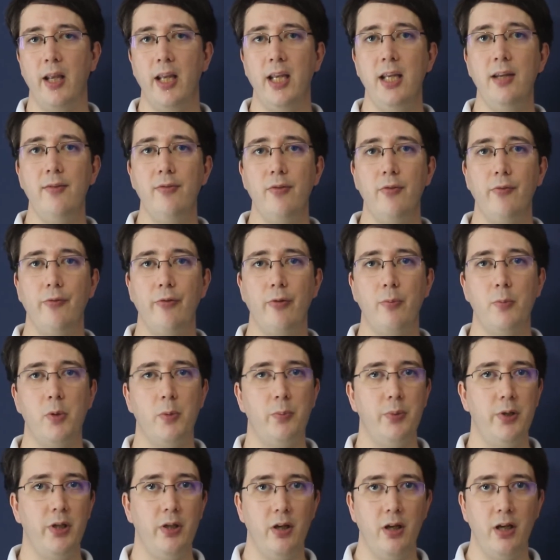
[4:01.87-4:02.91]
Even from a
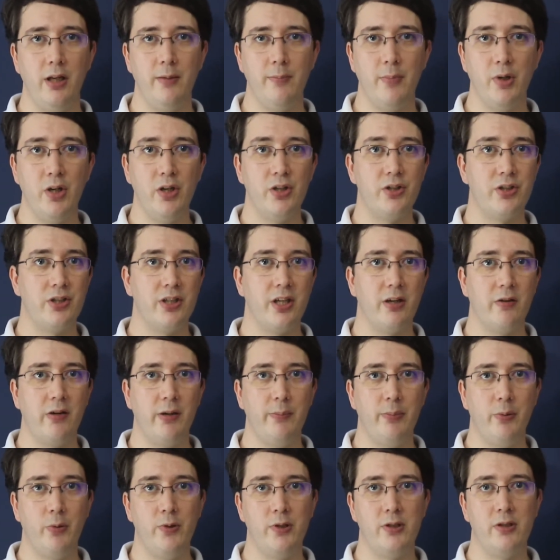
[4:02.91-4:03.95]
purely
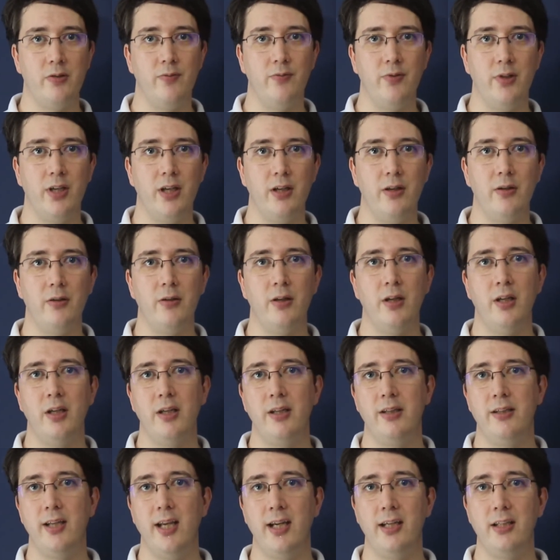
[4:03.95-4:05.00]
mercenary point of view,
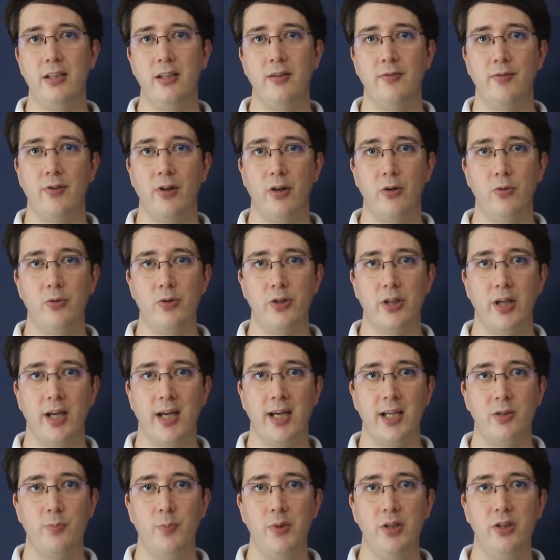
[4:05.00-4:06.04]
Negative culture
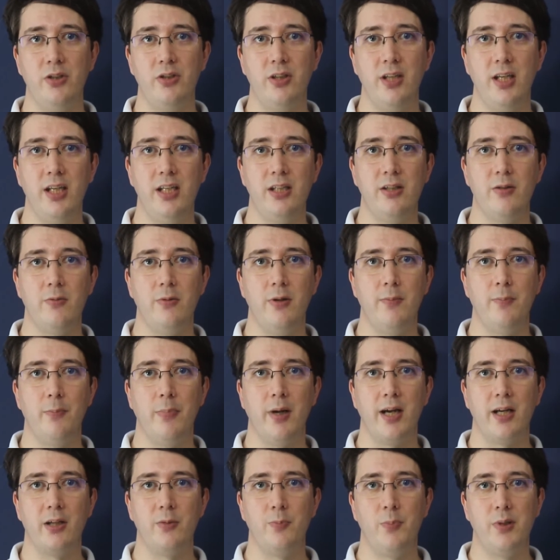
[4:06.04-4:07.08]
has been seen to
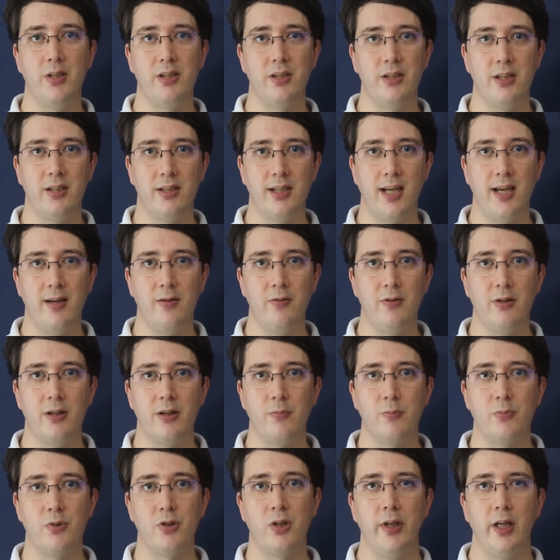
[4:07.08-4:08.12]
impact business
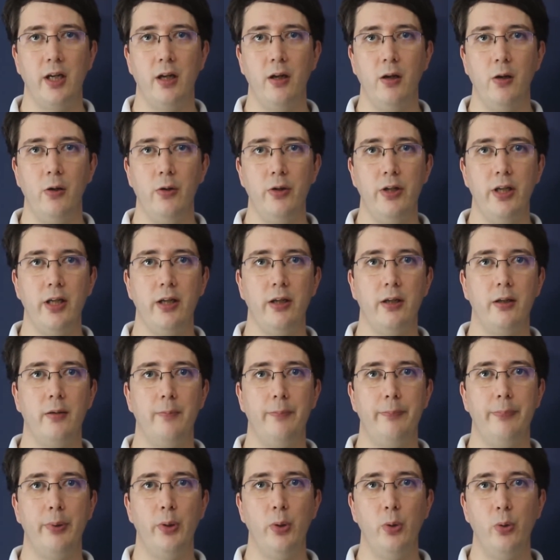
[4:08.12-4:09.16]
outcomes,
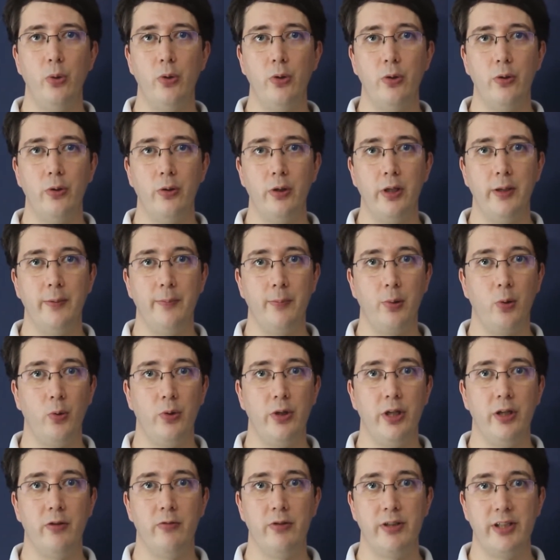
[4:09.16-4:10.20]
including poor
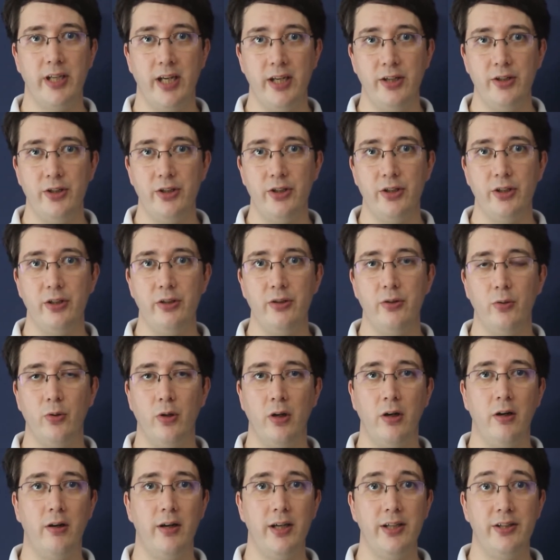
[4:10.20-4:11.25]
employee retention
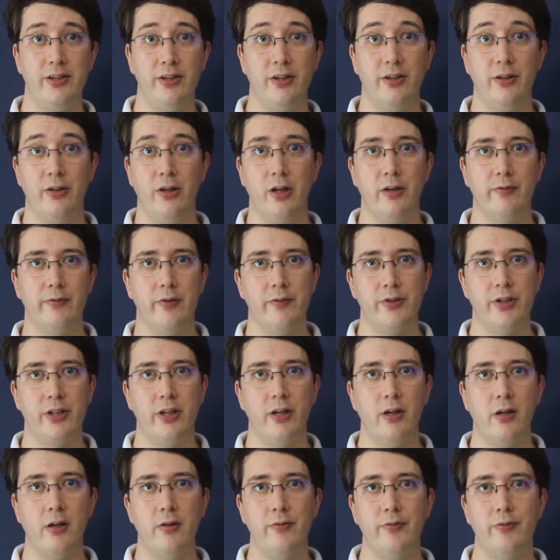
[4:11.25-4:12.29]
or high turnover of
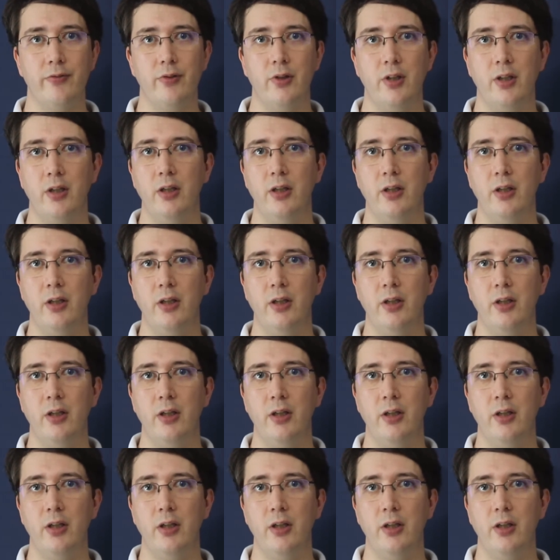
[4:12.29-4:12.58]
staff,